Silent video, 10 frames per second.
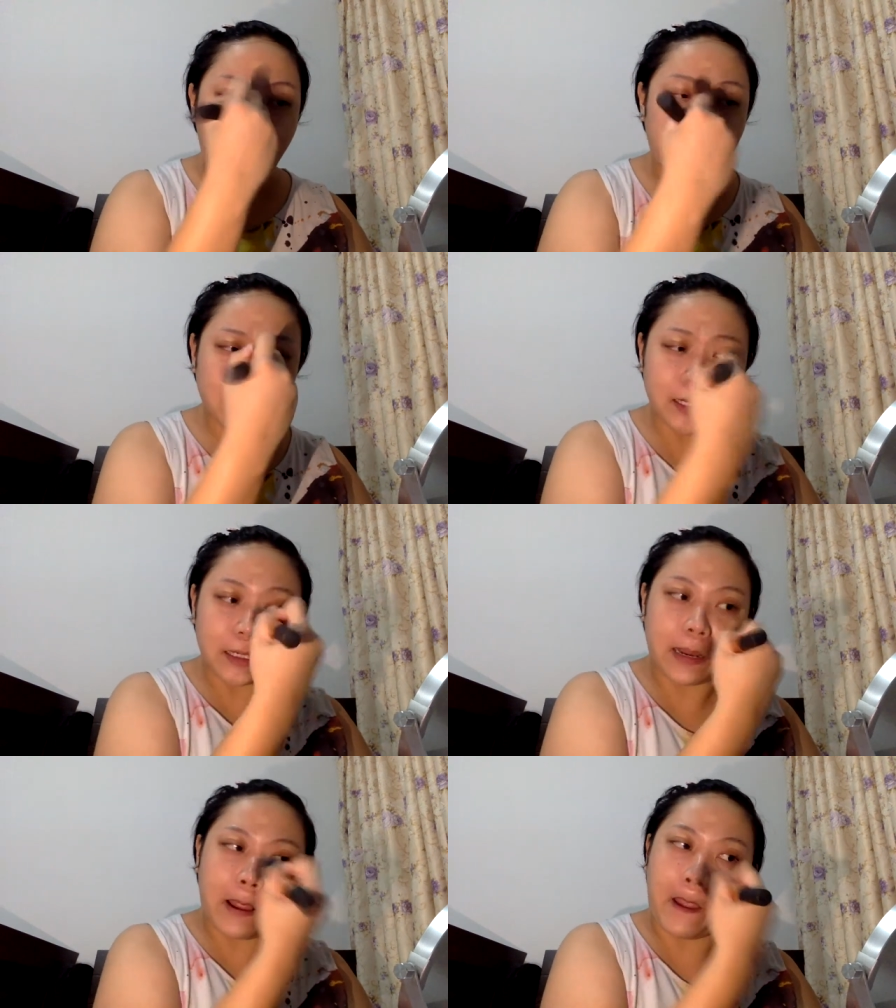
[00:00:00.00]
I think
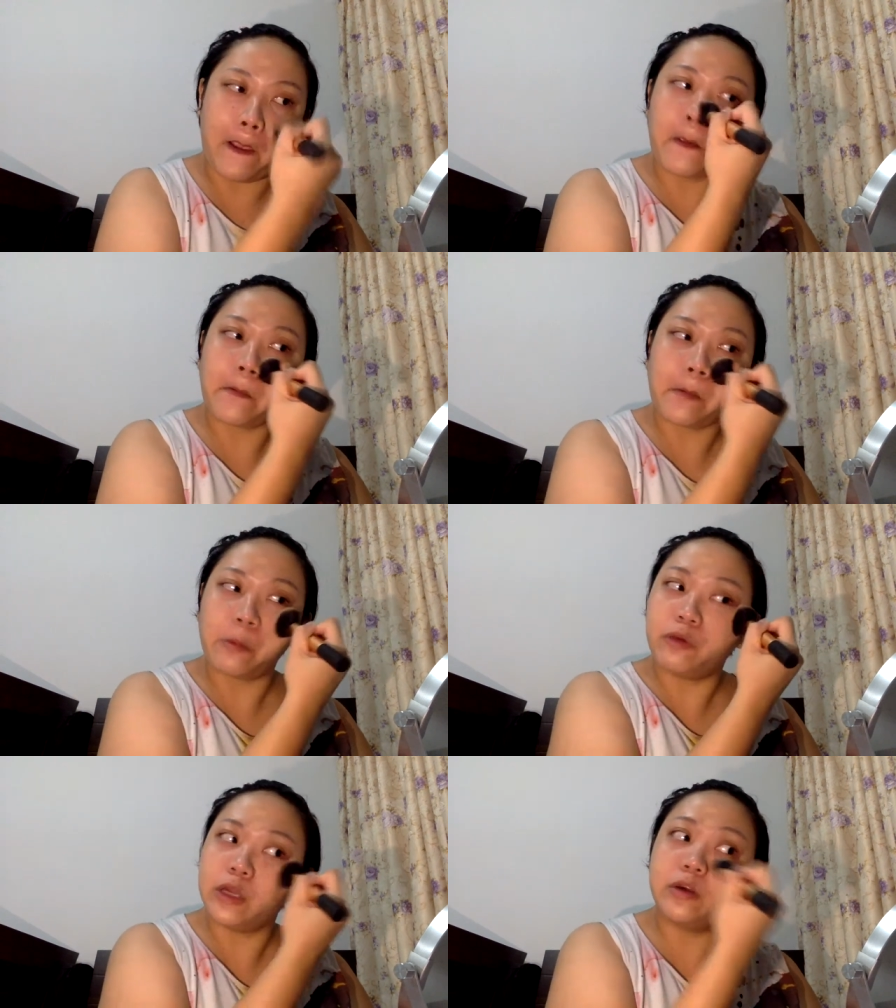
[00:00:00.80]
they are
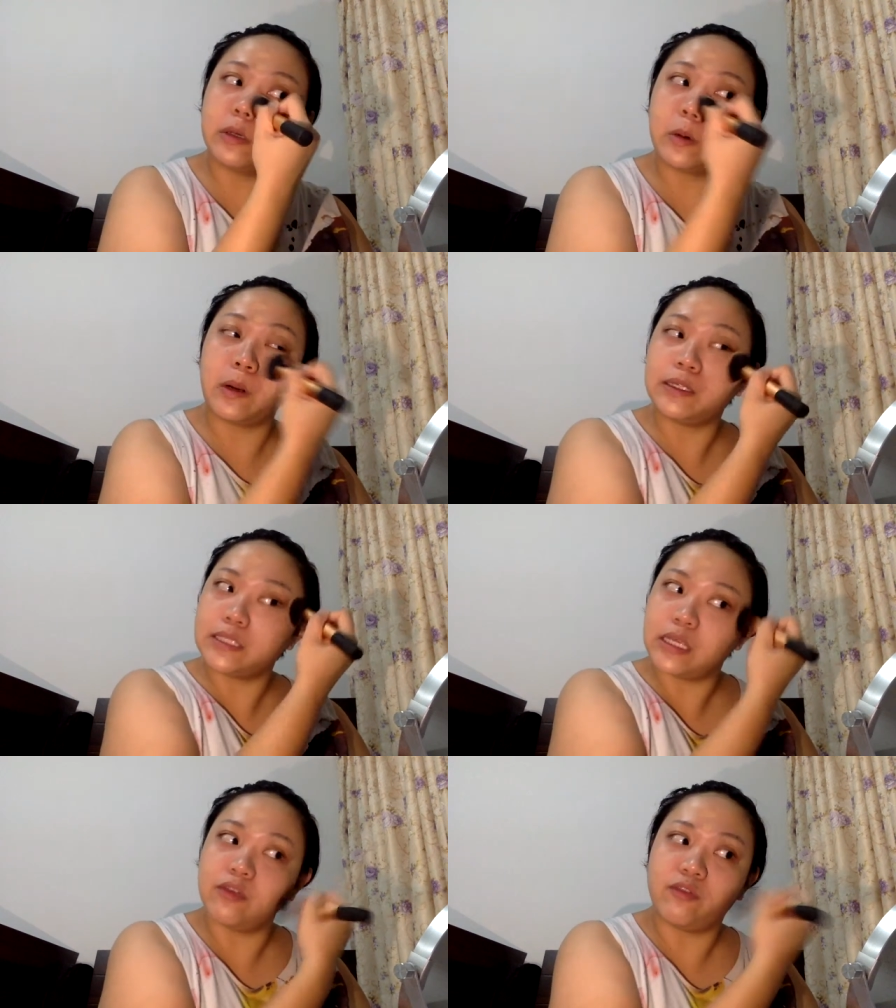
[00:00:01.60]
really good
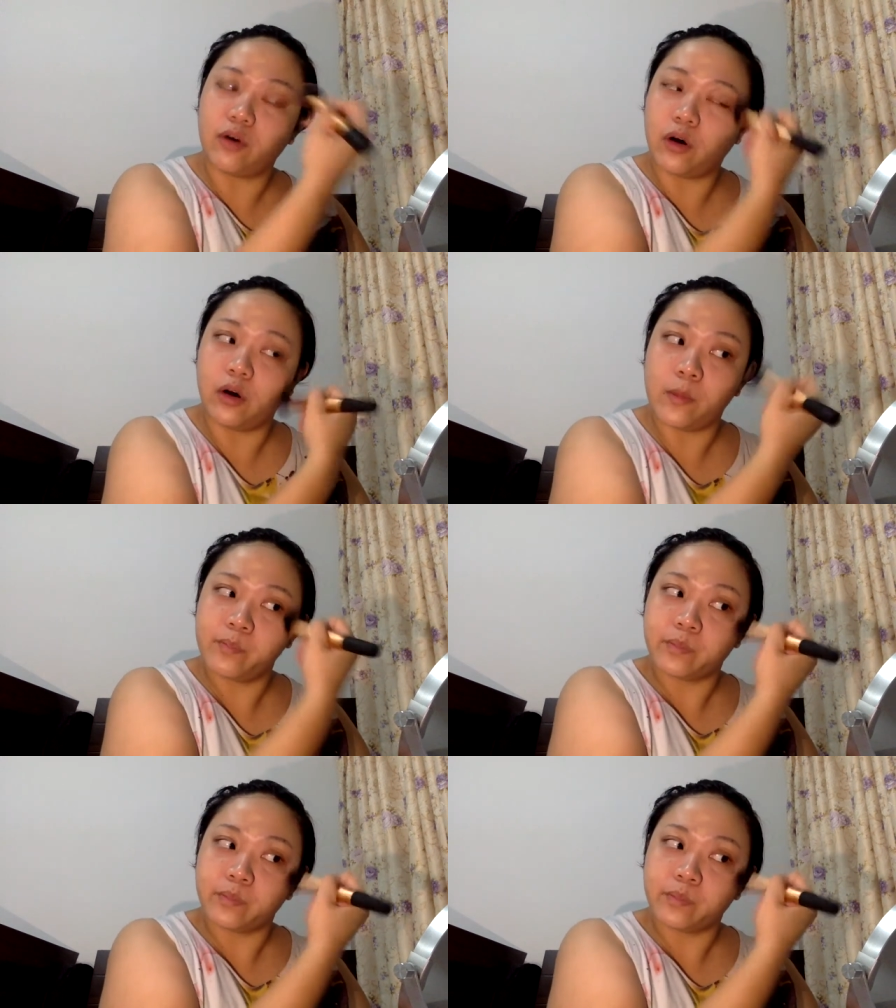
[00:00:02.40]
quality for